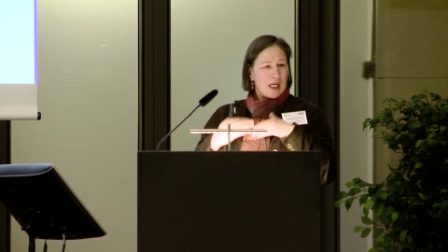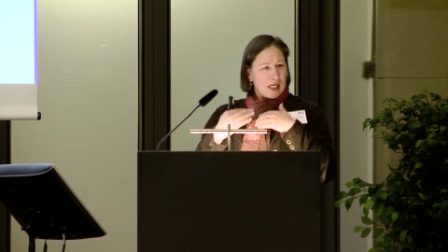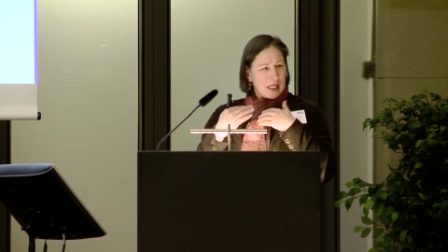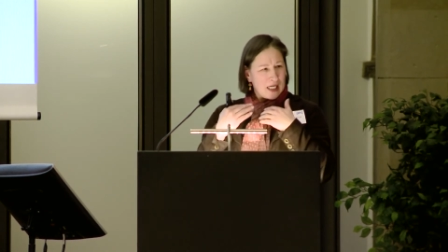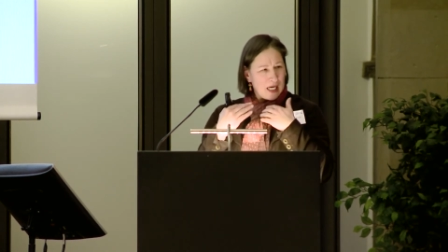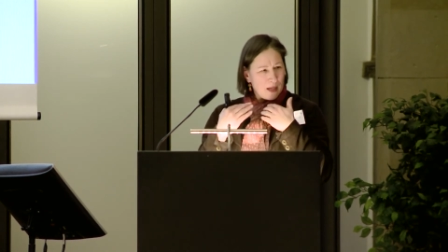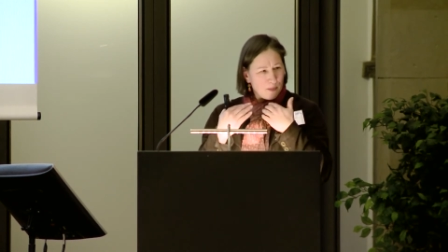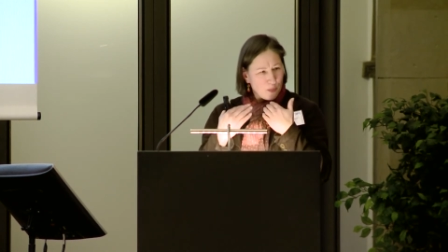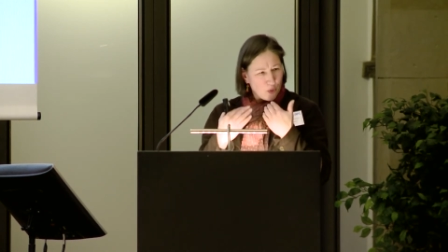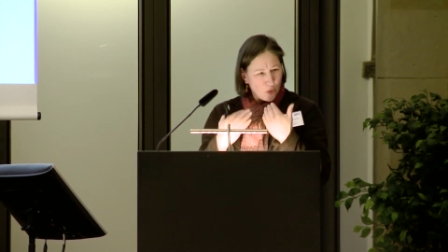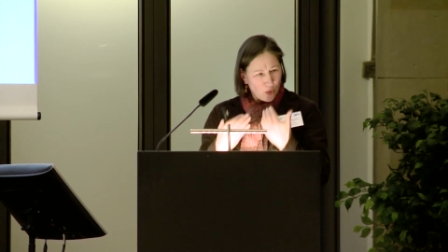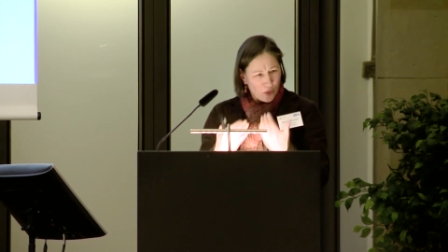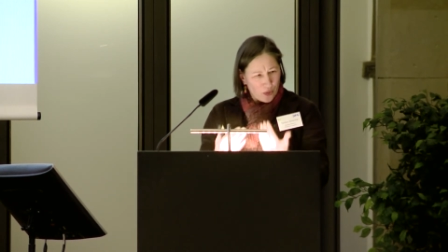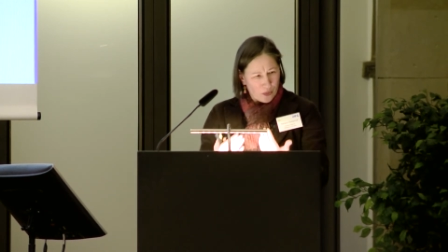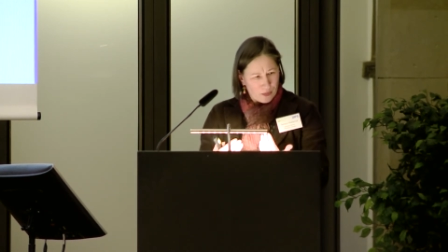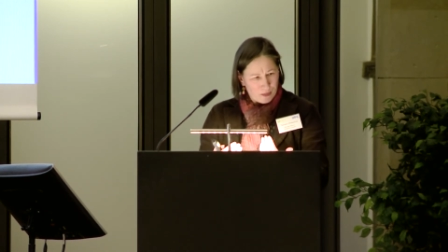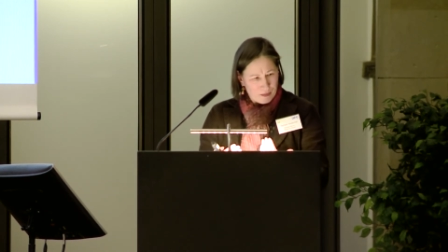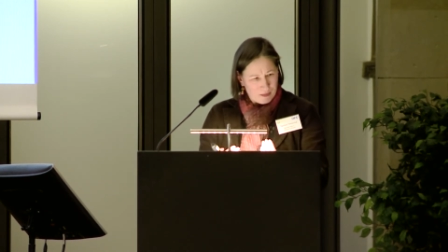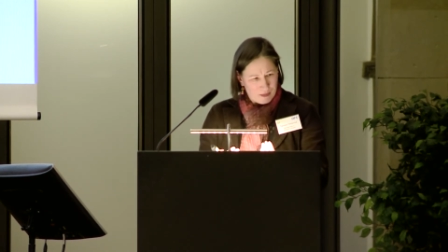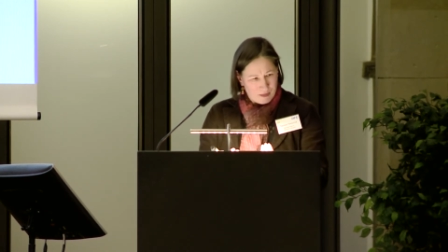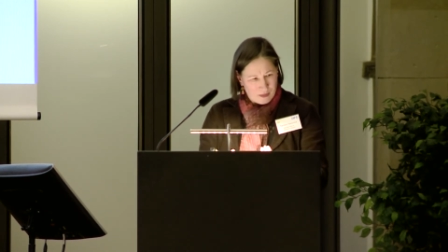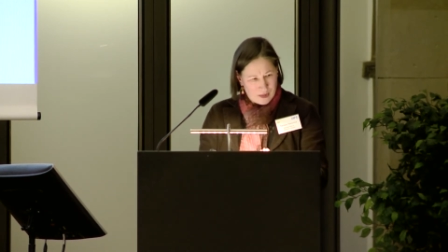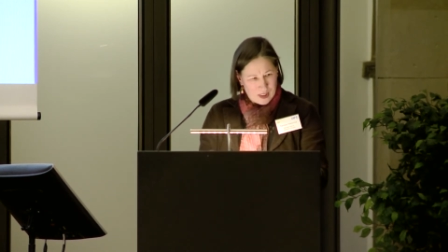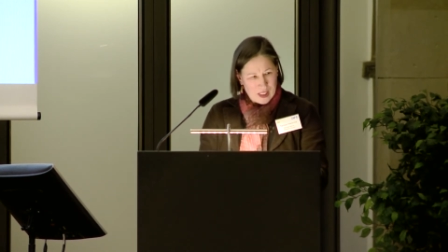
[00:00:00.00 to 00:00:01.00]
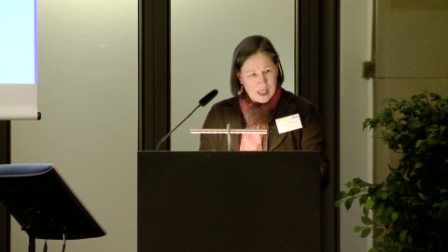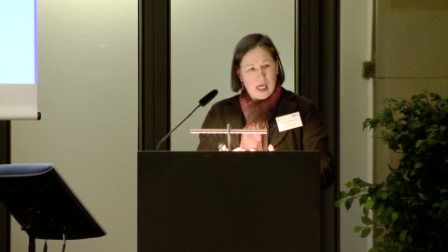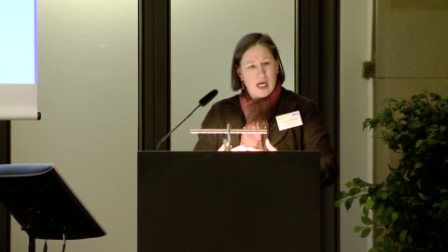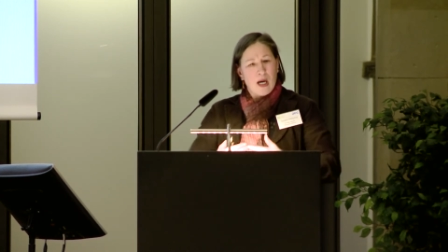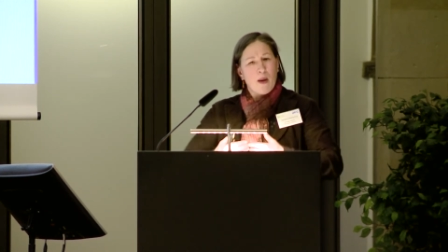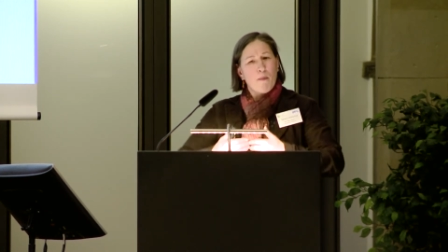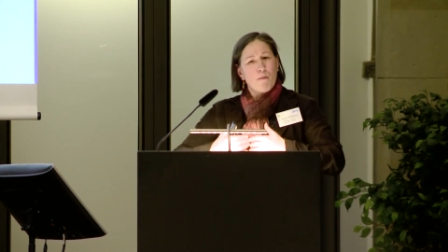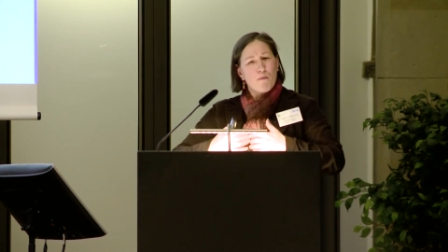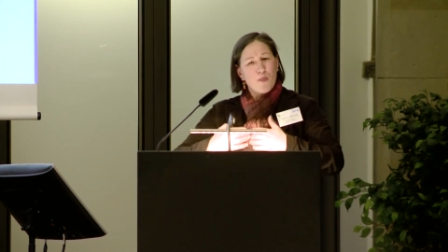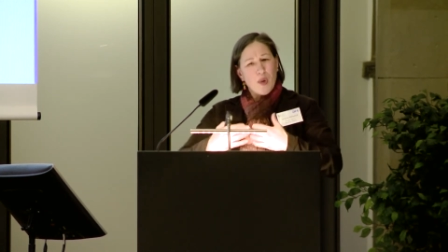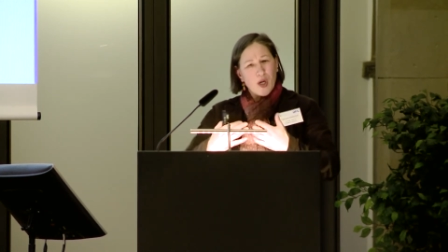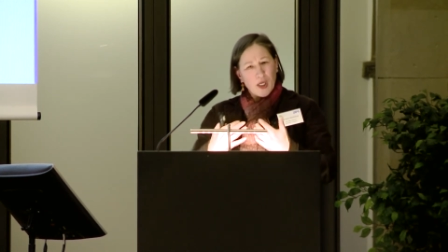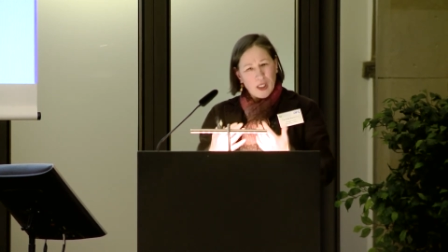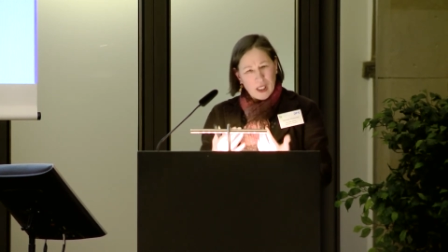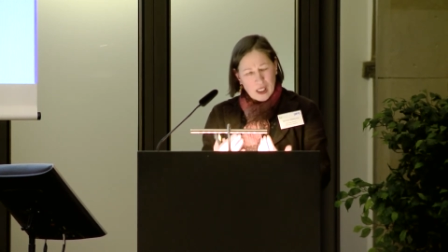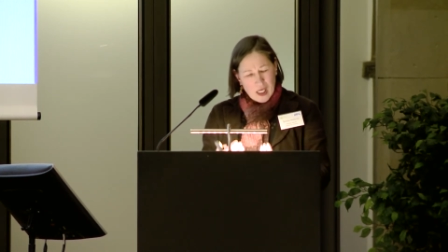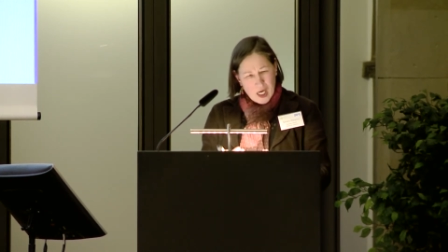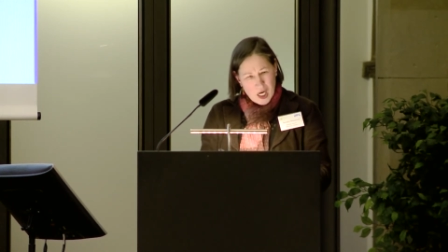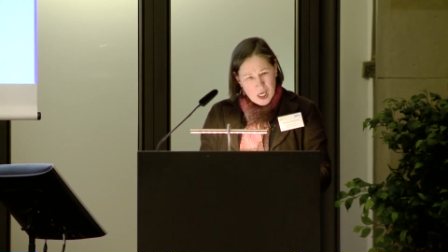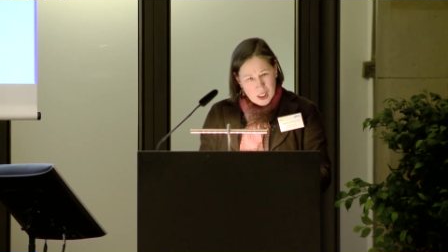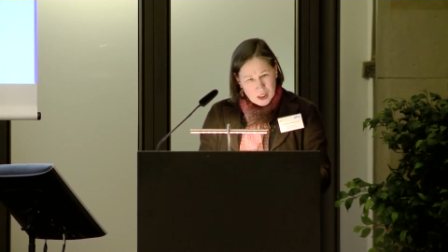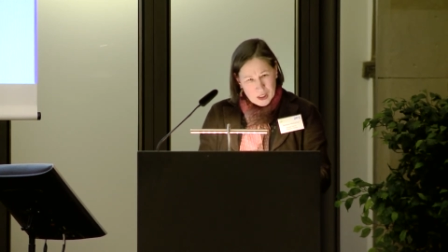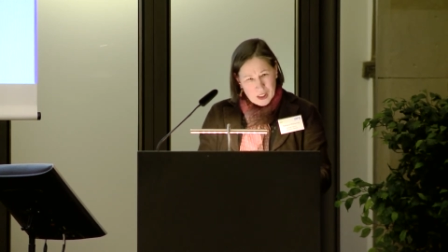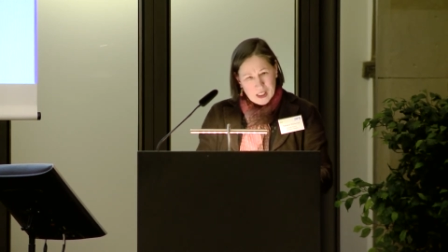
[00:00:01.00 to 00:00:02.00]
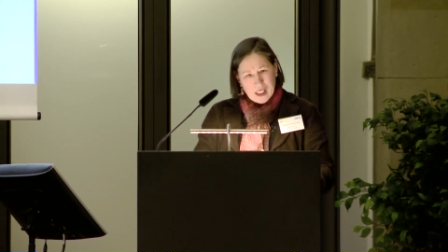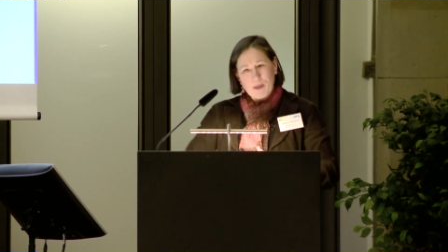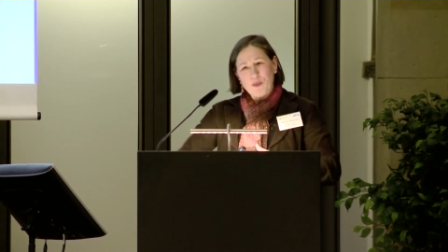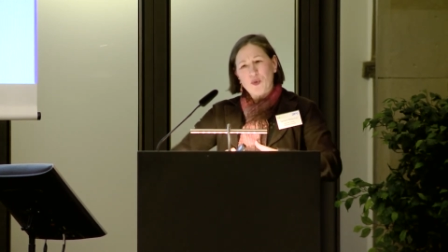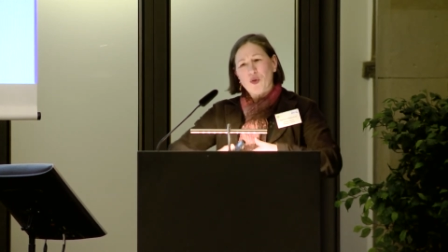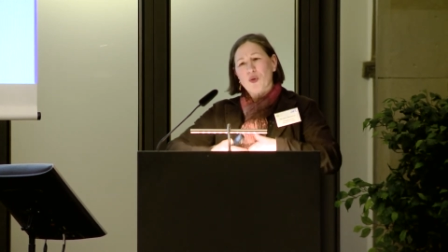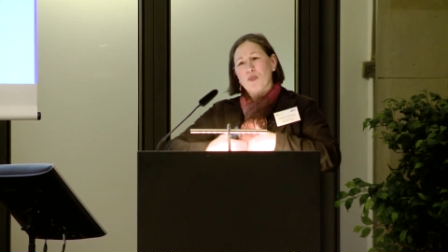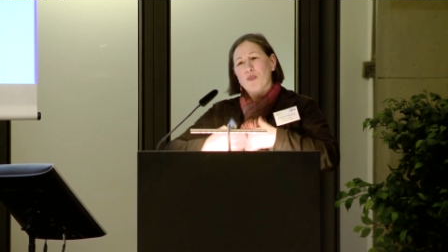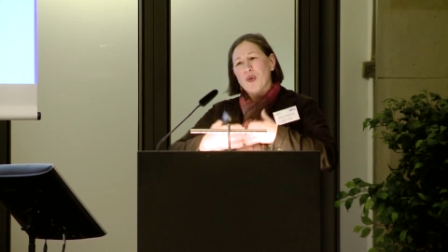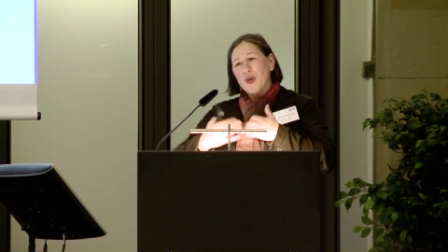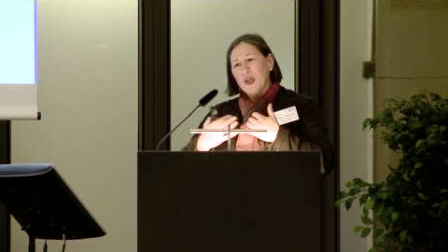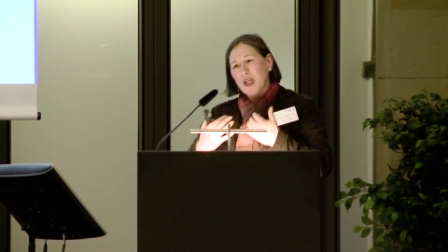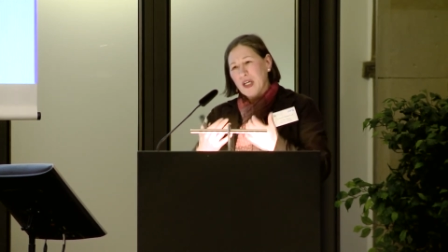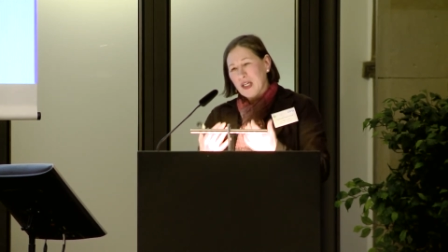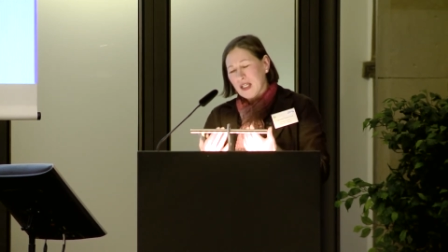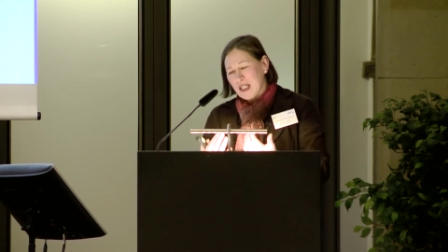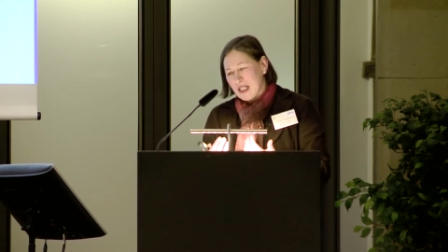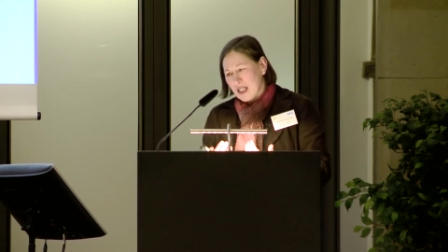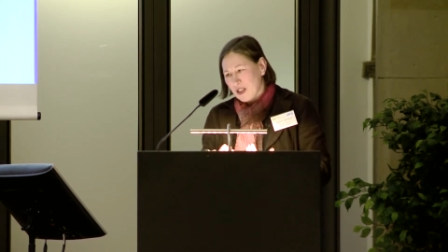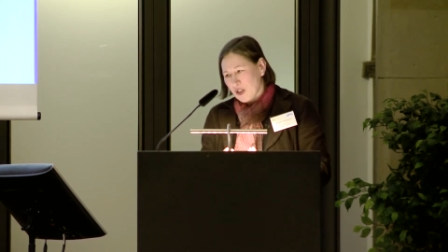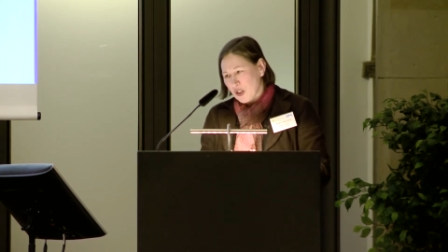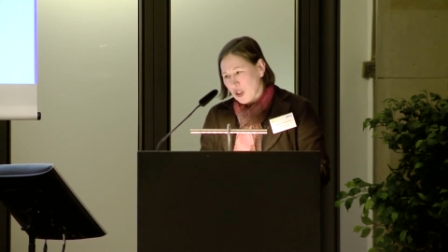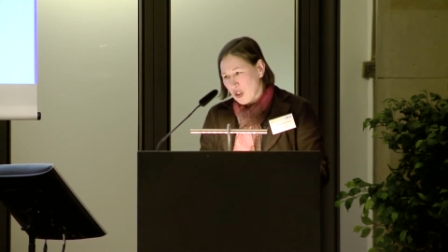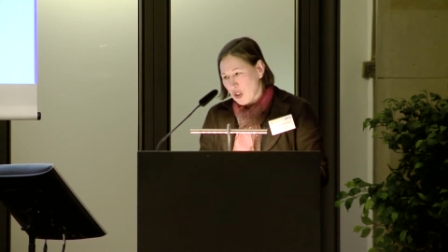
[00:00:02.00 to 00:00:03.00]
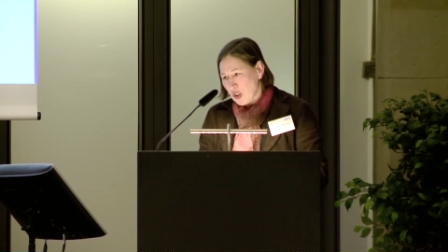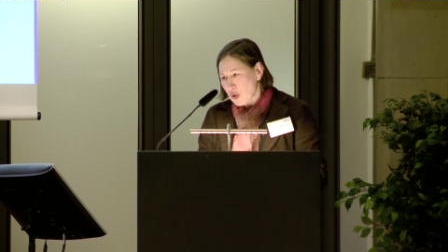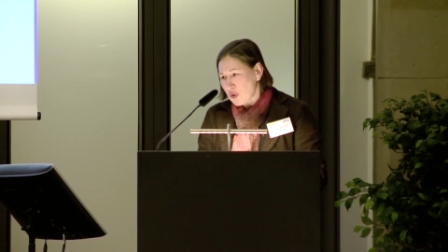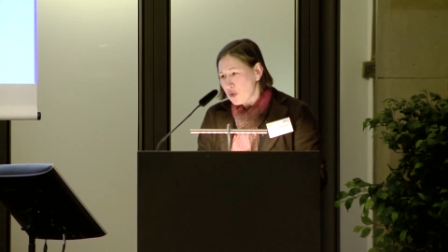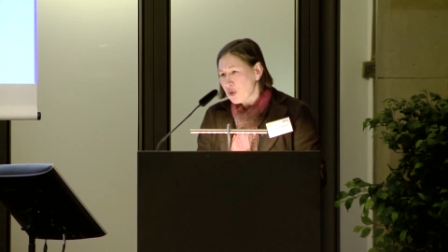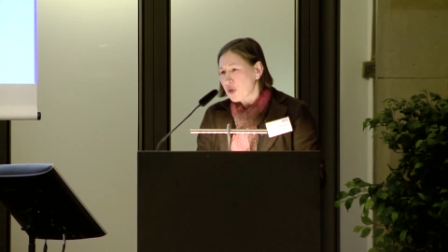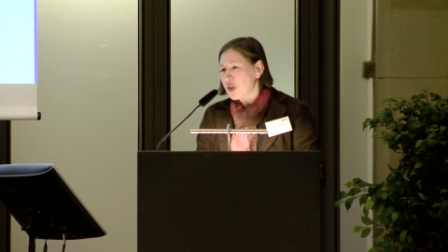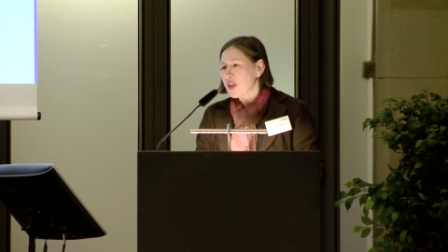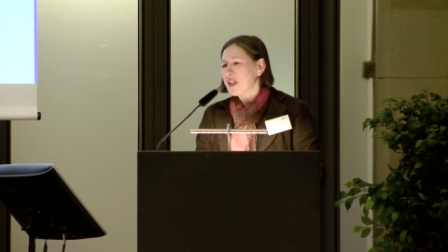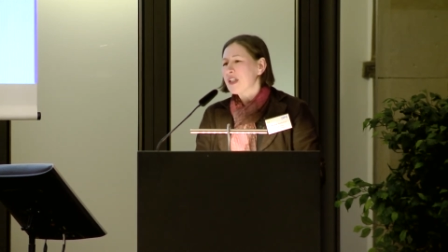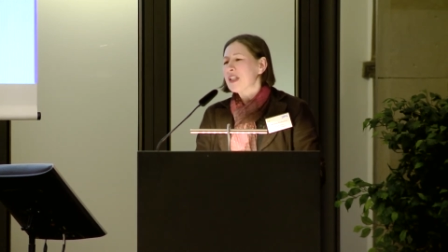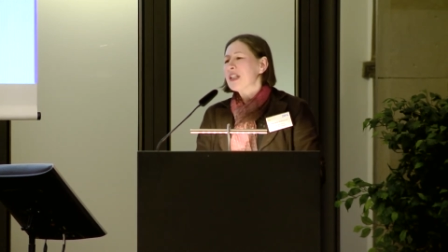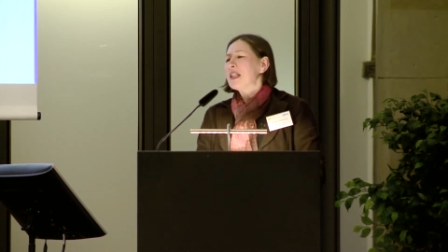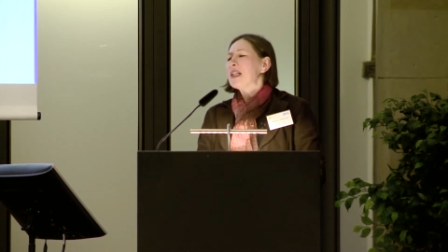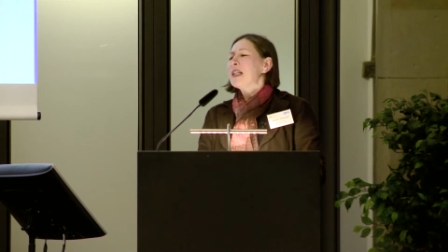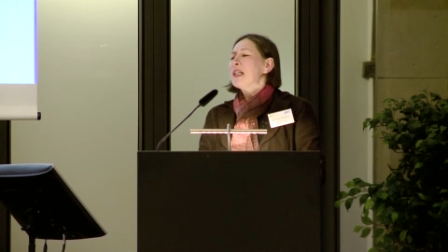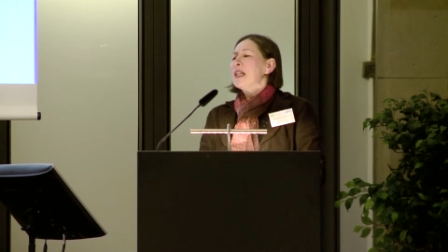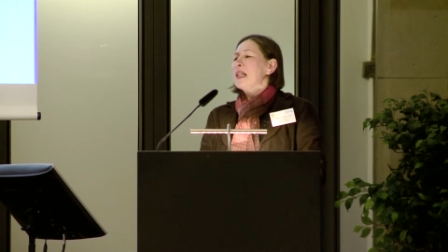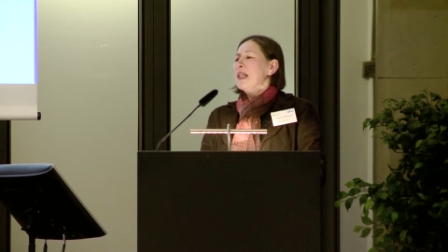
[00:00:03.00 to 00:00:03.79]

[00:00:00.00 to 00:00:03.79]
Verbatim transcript: kept on bugging us, kept on bugging the institution.